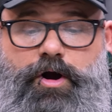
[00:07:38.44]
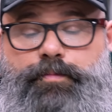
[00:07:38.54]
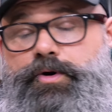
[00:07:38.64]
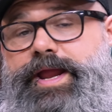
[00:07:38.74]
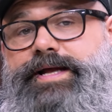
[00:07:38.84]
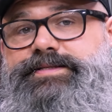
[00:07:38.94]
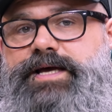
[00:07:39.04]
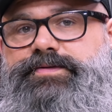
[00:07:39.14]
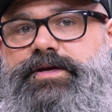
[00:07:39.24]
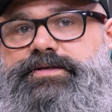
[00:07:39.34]
are brands
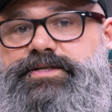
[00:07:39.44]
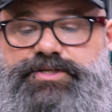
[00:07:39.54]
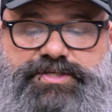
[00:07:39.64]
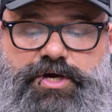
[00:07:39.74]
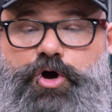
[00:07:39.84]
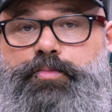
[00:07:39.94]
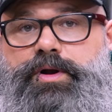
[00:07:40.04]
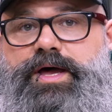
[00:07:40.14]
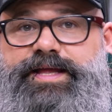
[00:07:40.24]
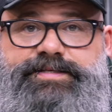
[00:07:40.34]
out there, such as
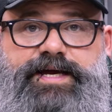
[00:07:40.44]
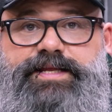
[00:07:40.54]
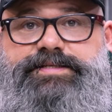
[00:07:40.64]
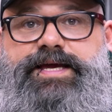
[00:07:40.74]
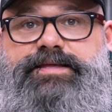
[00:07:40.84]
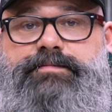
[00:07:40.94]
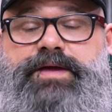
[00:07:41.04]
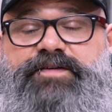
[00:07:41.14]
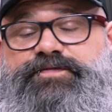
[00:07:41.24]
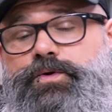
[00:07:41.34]
Cobra and Dynatech, that
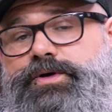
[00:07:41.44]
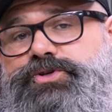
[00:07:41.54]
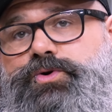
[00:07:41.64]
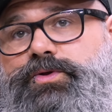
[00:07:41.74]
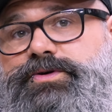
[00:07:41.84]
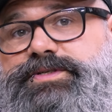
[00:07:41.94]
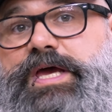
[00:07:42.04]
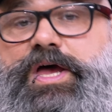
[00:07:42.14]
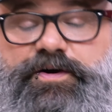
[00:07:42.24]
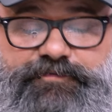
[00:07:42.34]
make fuel controllers
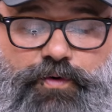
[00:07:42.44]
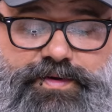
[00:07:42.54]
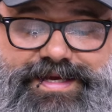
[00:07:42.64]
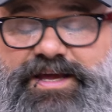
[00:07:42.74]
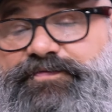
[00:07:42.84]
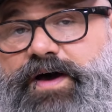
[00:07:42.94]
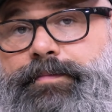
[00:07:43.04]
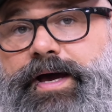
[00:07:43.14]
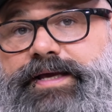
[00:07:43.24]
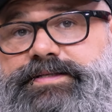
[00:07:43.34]
for the EFI
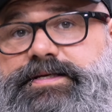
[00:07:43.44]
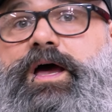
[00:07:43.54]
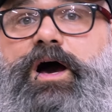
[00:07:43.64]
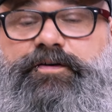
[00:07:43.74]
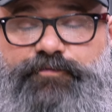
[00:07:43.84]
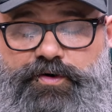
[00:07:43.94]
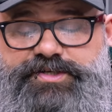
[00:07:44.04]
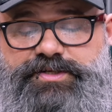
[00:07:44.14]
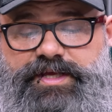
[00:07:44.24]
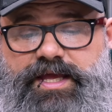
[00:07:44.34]
bikes.
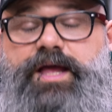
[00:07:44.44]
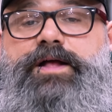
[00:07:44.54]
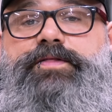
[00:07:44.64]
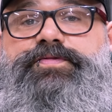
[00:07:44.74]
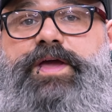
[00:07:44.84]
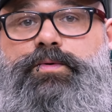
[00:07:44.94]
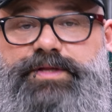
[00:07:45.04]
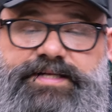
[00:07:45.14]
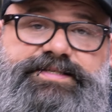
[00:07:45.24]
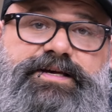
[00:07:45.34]
Unfortunately, they will
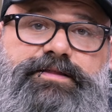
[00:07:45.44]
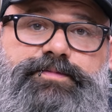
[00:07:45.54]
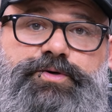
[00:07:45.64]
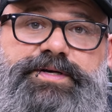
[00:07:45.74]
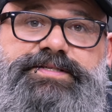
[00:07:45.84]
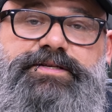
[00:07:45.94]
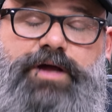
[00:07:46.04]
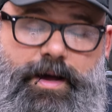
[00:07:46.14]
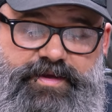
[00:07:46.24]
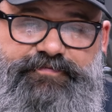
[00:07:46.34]
not sell them to us in
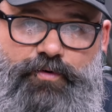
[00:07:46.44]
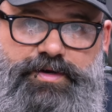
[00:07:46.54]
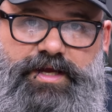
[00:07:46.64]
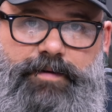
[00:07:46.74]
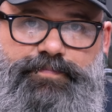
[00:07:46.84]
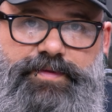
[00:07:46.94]
California.